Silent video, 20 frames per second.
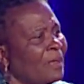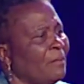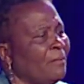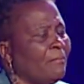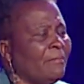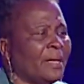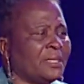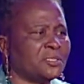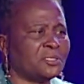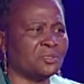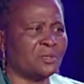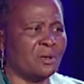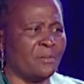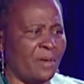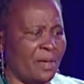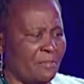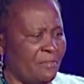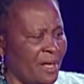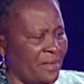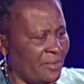But you know,
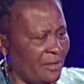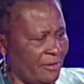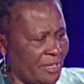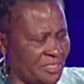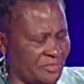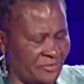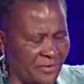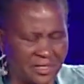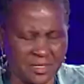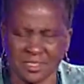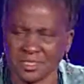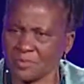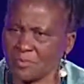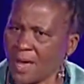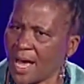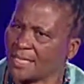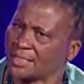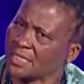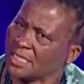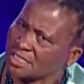my mother was very
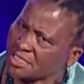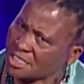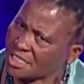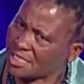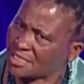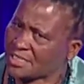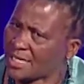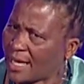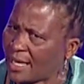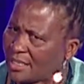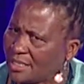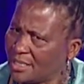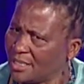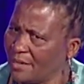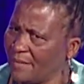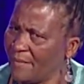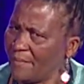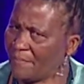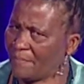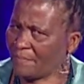smart and she said,
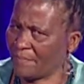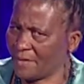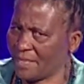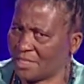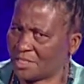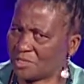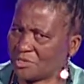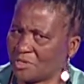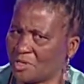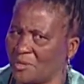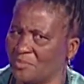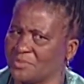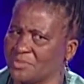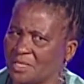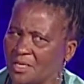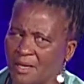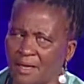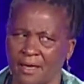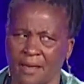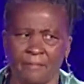it stops
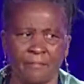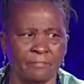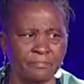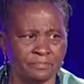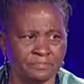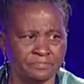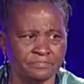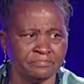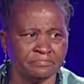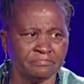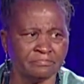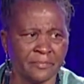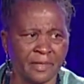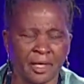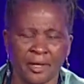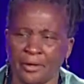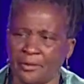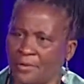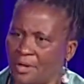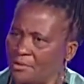here.
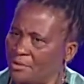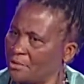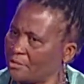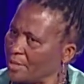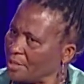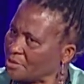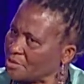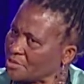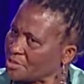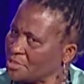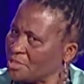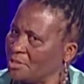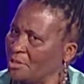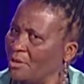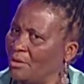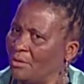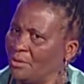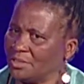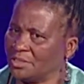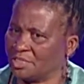You are not going to see
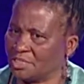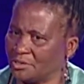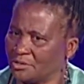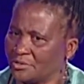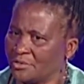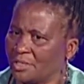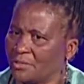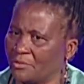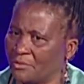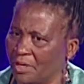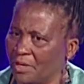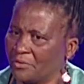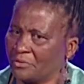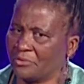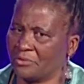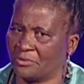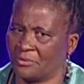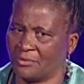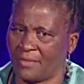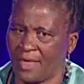your own children going
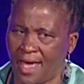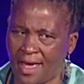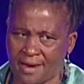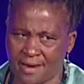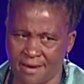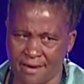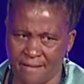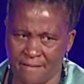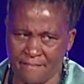through that.